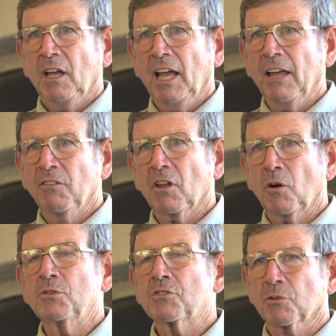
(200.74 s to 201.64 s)
in
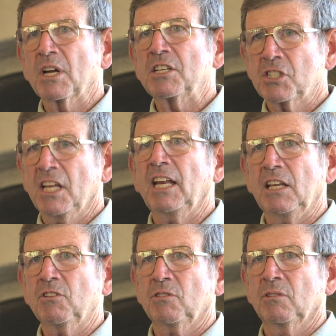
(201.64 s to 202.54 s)
those 3
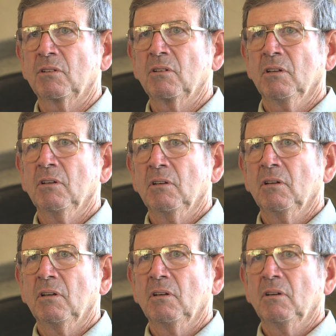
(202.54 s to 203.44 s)
cities
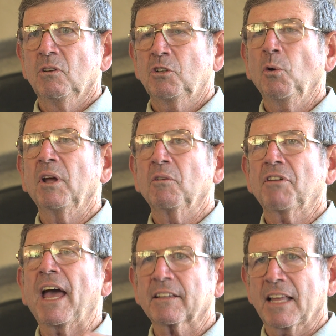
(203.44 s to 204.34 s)
to
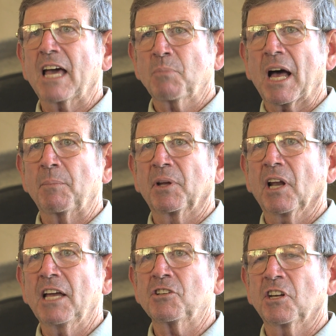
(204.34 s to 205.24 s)
infect that
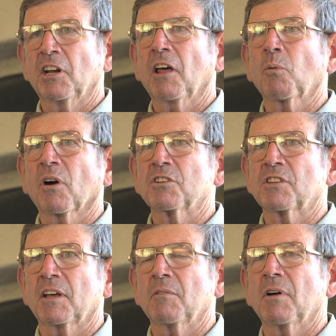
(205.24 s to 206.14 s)
population. In other words,
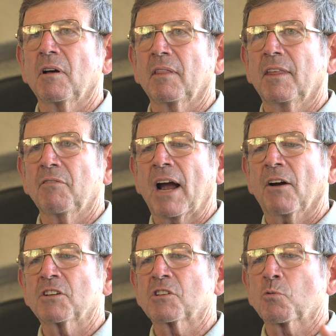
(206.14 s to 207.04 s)
the
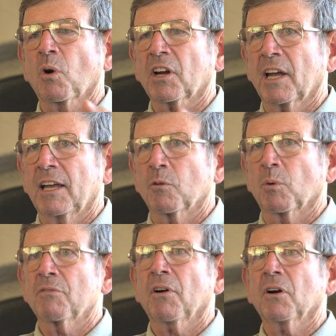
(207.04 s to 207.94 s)
virus is working in the
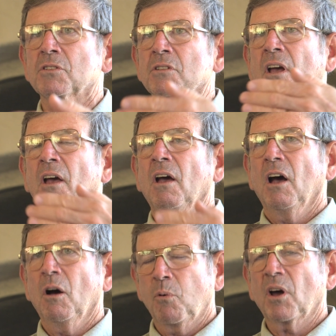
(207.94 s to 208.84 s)
reverse
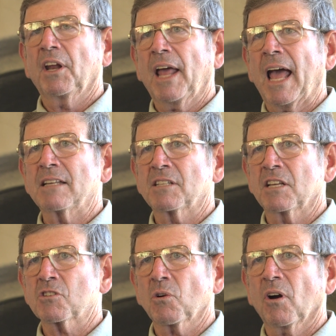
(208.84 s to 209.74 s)
of what it has
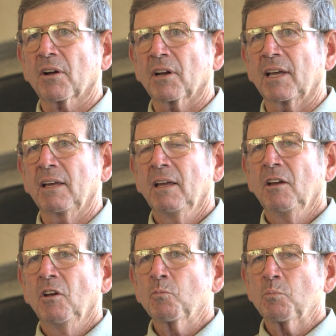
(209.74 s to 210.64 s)
historically.
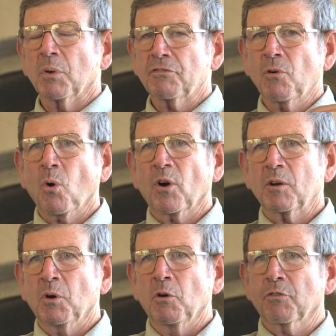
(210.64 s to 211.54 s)
Before it
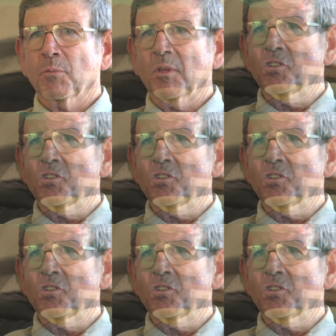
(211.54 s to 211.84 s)
moved from the